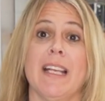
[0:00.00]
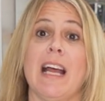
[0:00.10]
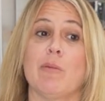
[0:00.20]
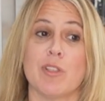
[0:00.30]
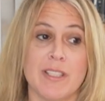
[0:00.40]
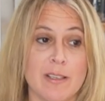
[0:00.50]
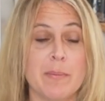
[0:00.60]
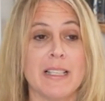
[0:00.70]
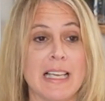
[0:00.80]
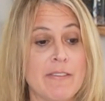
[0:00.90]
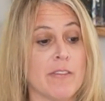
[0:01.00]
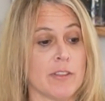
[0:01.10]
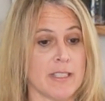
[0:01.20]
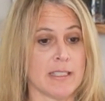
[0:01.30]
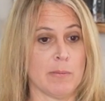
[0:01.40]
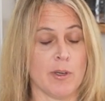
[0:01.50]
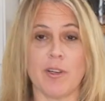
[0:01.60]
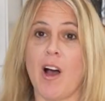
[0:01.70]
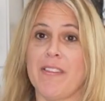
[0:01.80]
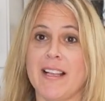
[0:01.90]
and I will still be leaving for Disney
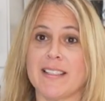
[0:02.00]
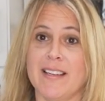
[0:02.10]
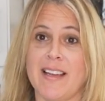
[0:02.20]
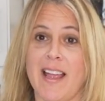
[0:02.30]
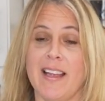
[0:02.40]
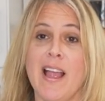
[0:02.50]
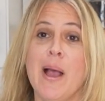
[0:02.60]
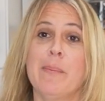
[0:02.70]
World on that Sunday,